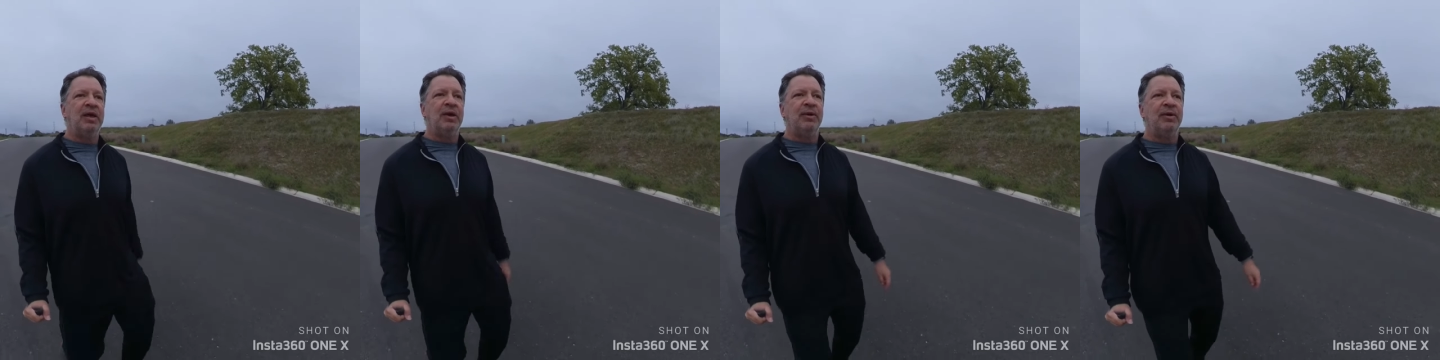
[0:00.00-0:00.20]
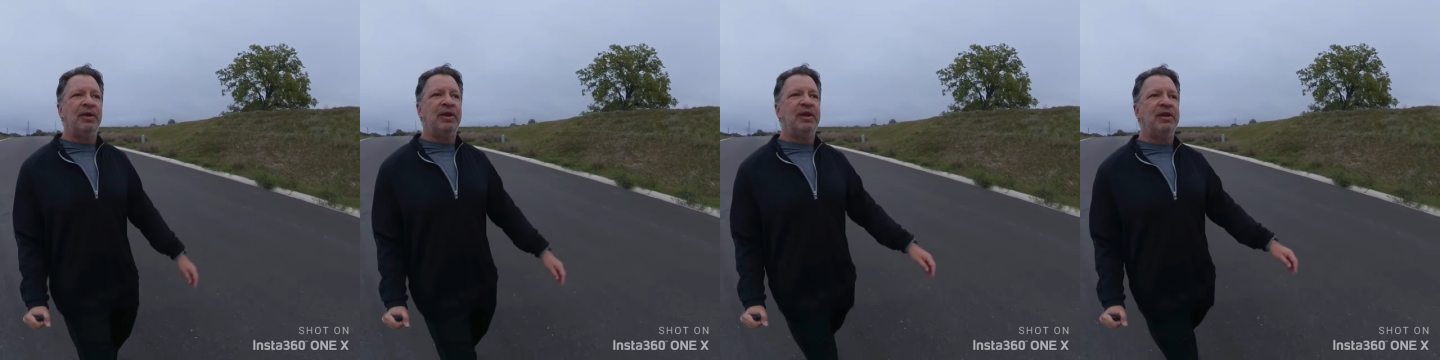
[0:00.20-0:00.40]

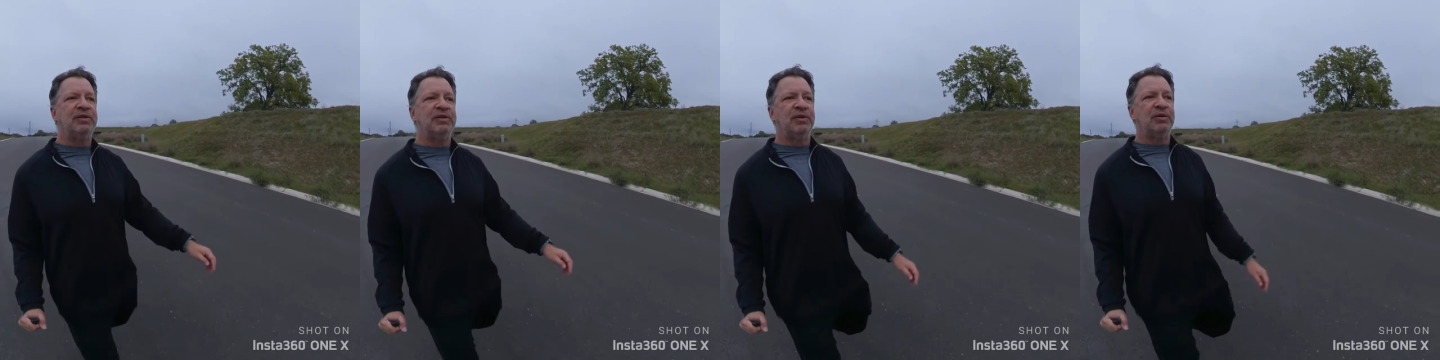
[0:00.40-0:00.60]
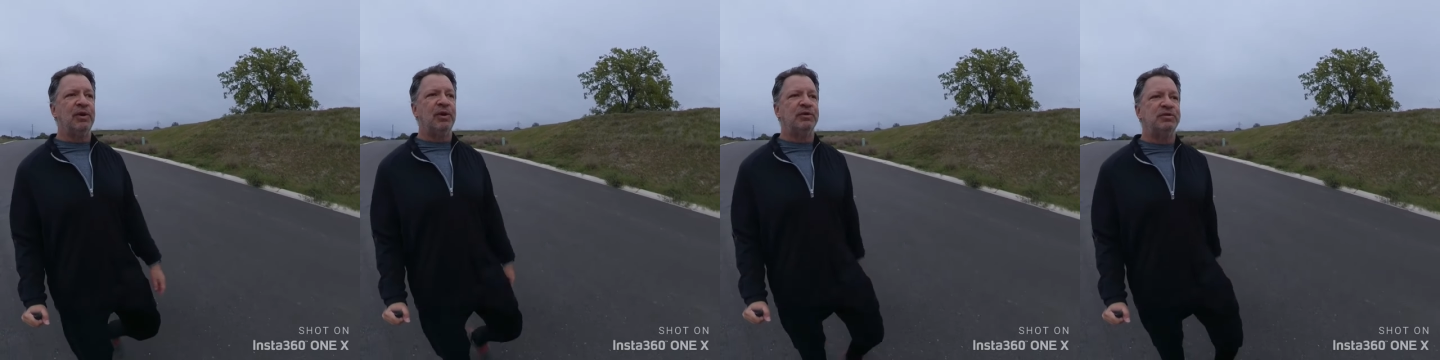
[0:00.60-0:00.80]
We can hit
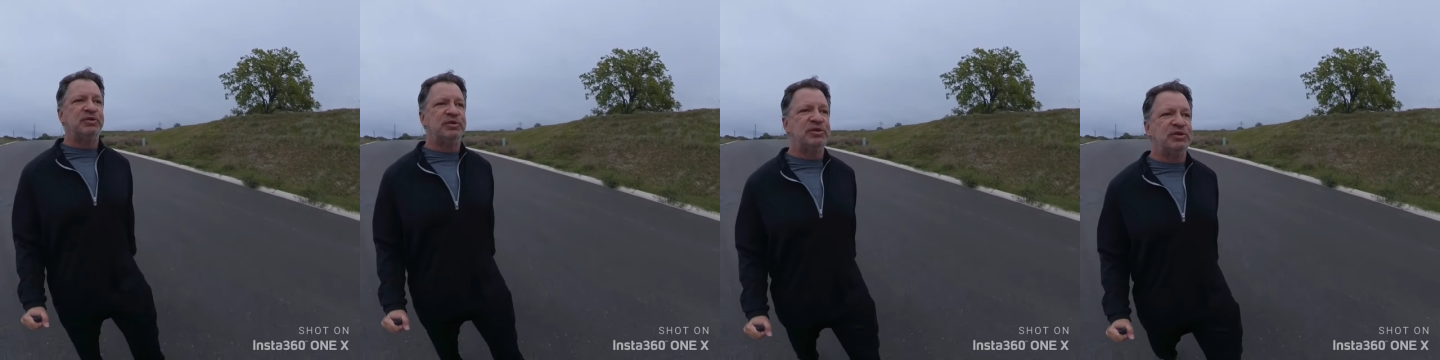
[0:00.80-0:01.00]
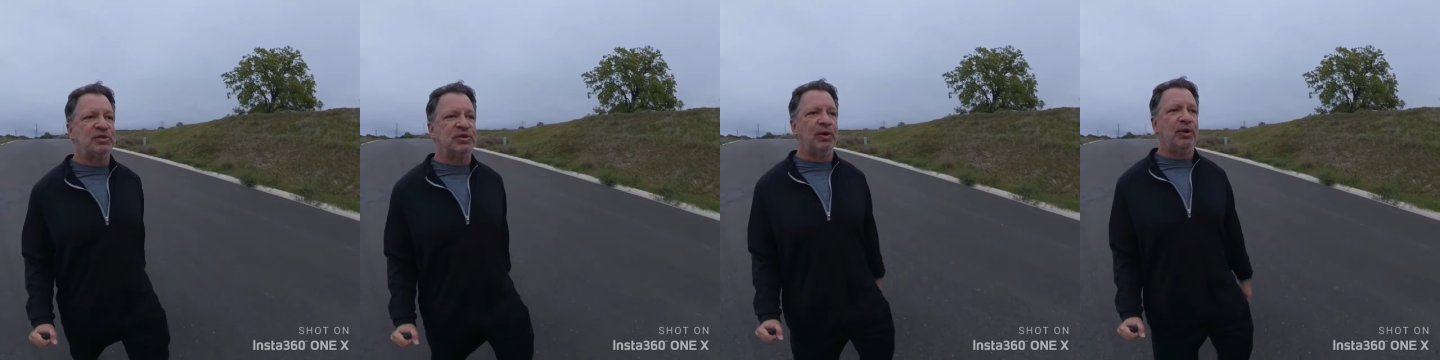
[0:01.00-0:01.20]
the grocery
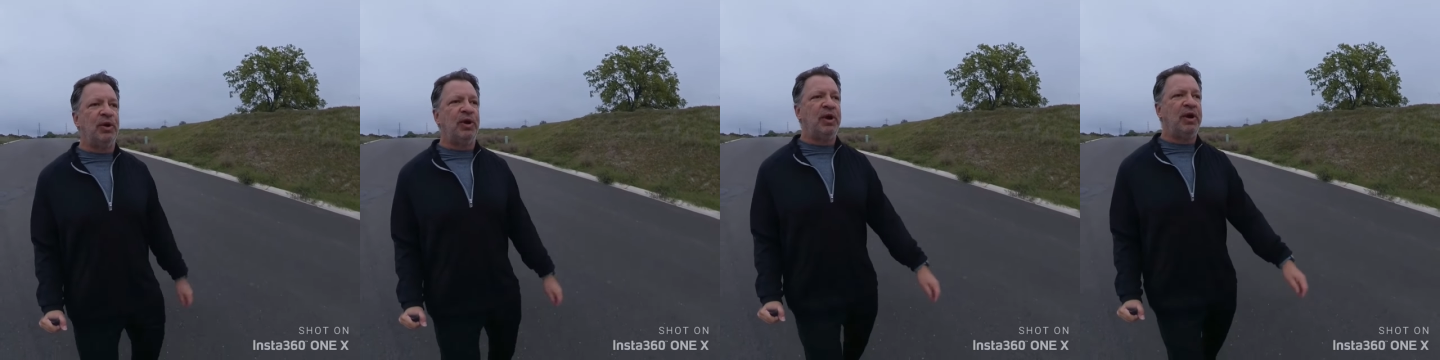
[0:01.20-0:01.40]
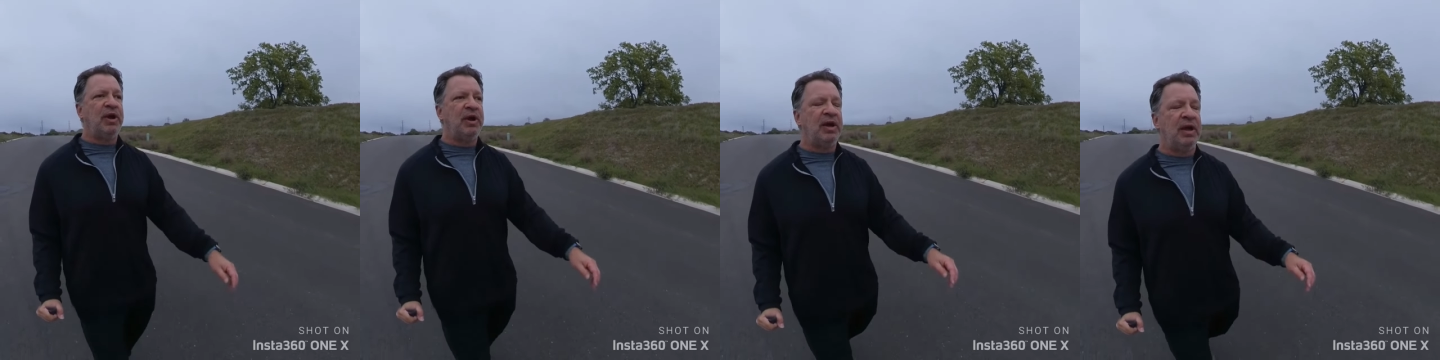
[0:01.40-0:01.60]

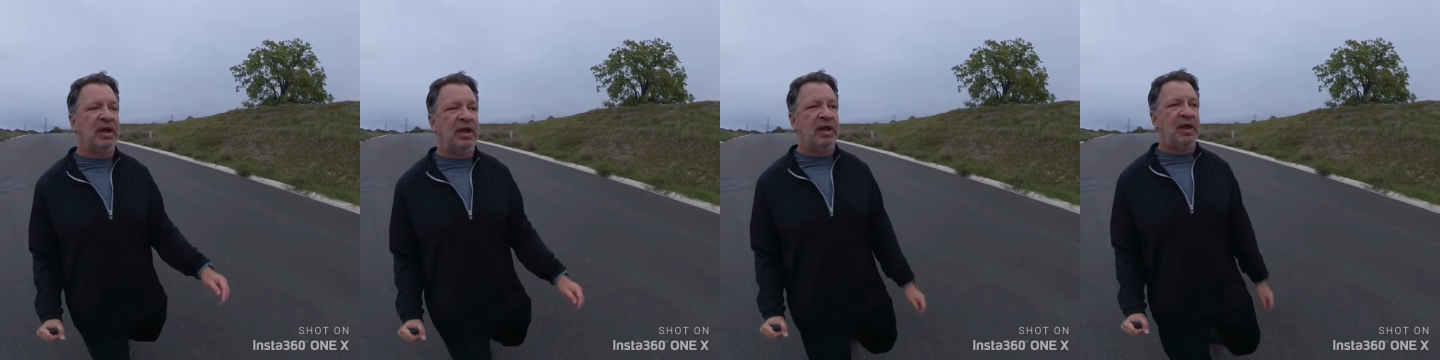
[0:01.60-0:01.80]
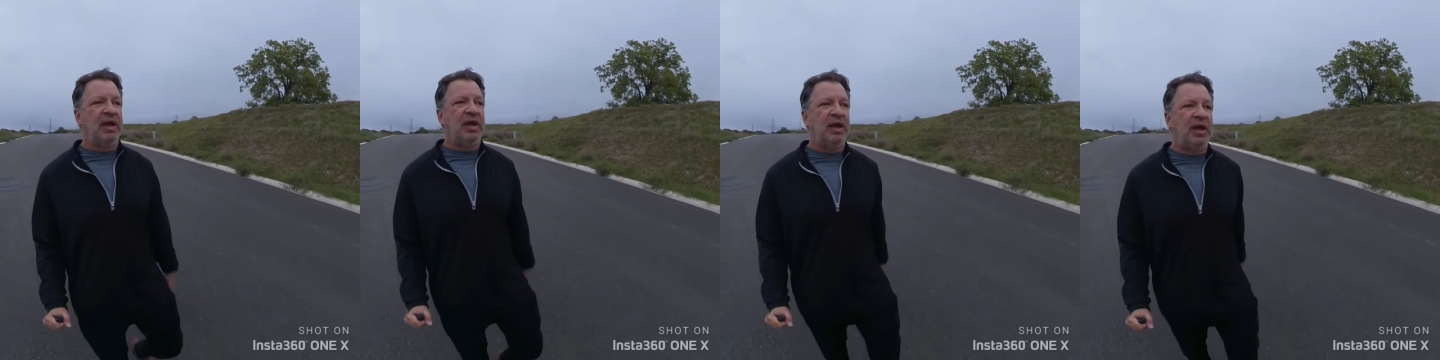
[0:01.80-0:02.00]
store.
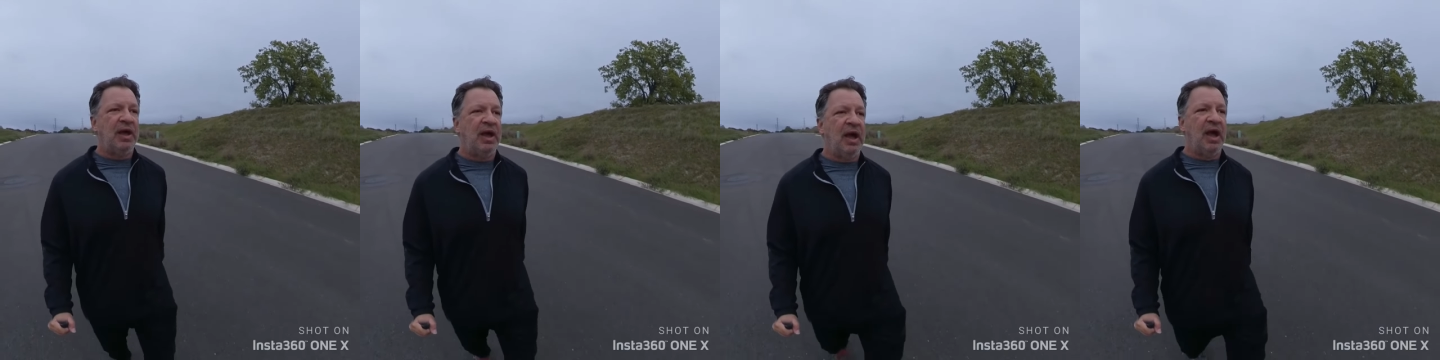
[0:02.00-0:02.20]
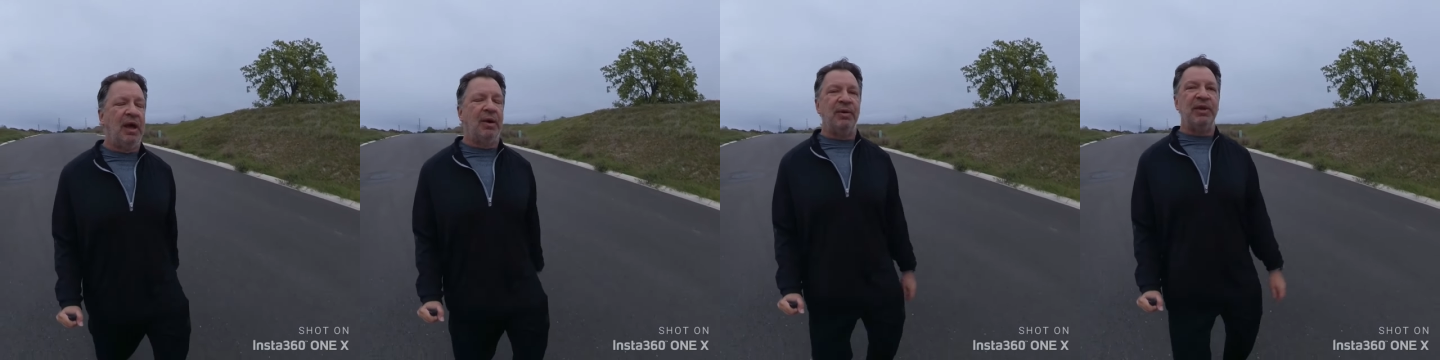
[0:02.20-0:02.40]

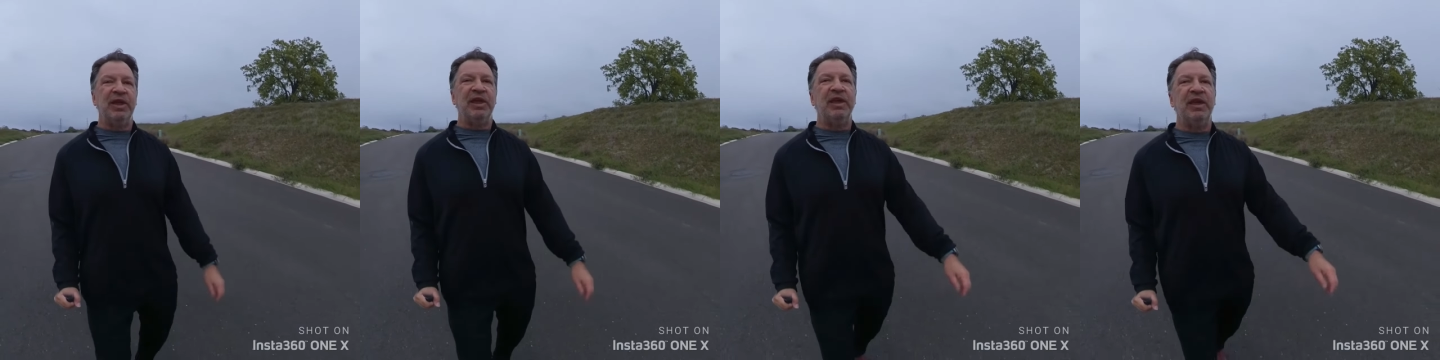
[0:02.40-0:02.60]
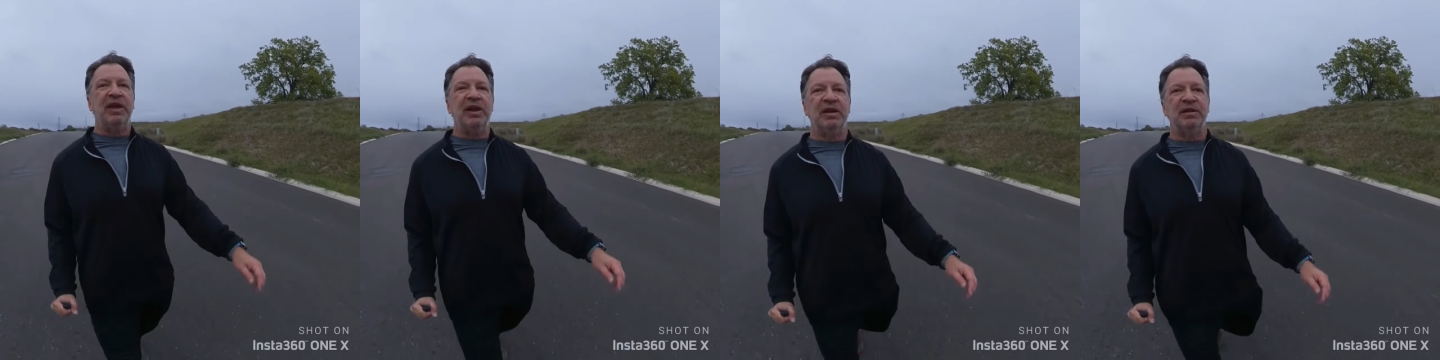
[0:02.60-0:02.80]
Uh, we
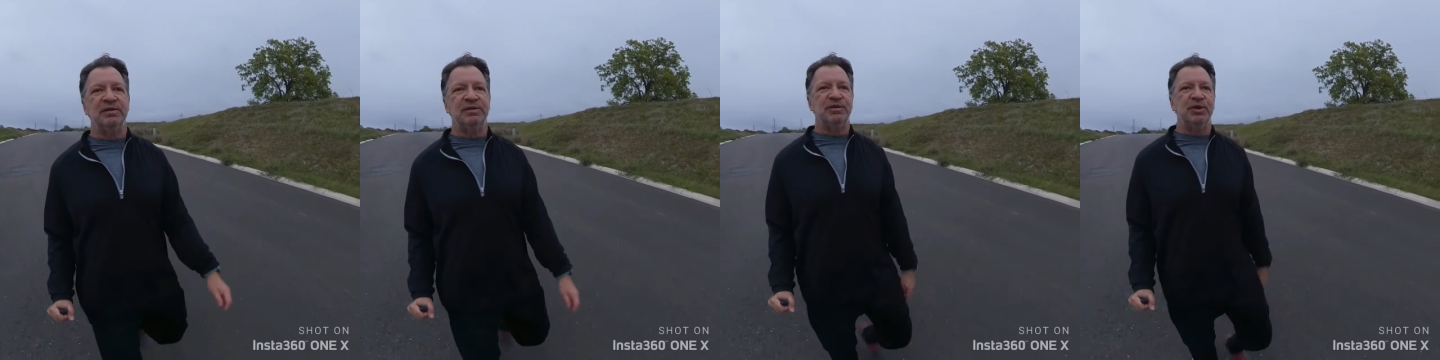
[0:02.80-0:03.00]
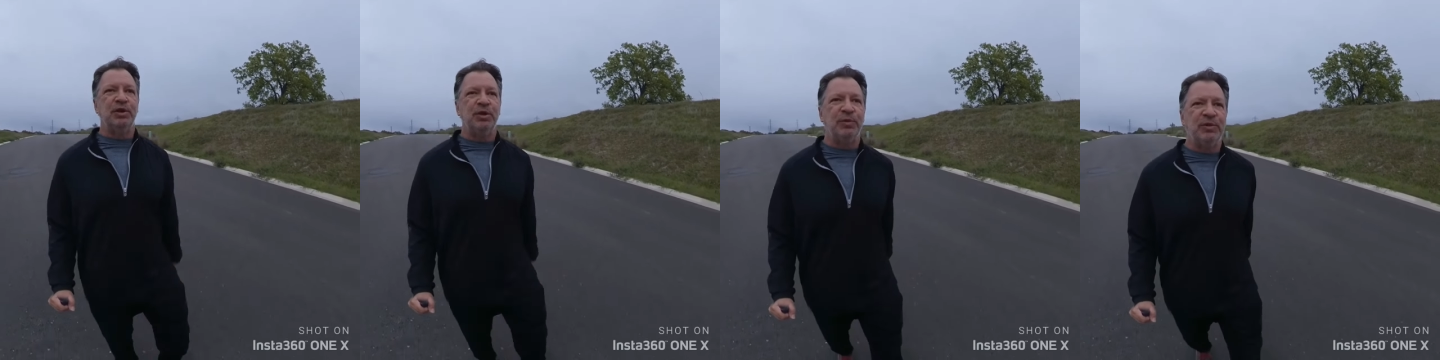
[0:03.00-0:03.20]
can get on
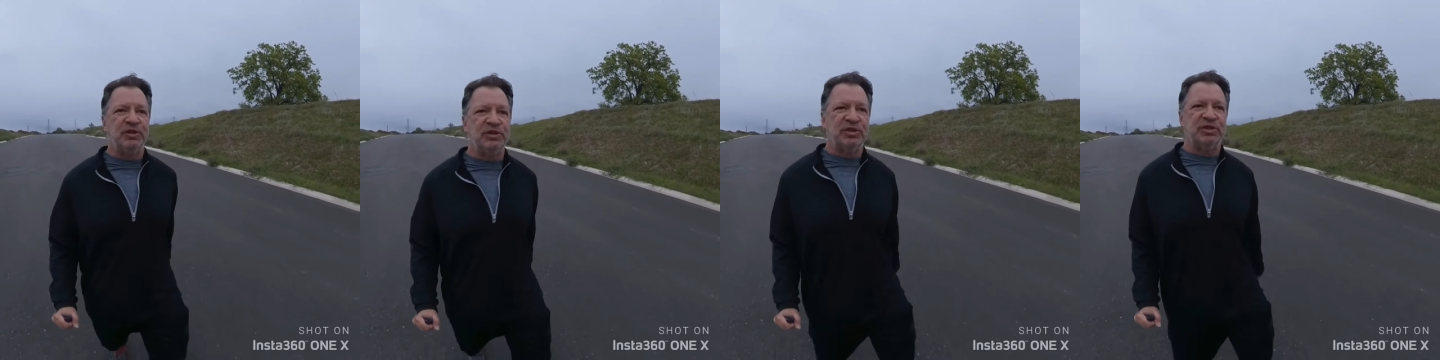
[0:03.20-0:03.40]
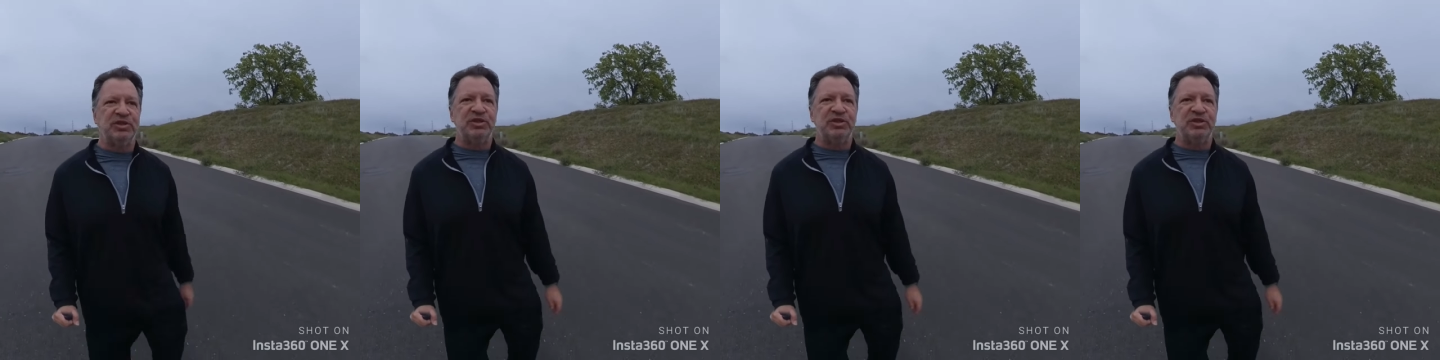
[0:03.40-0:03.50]
Zoom and just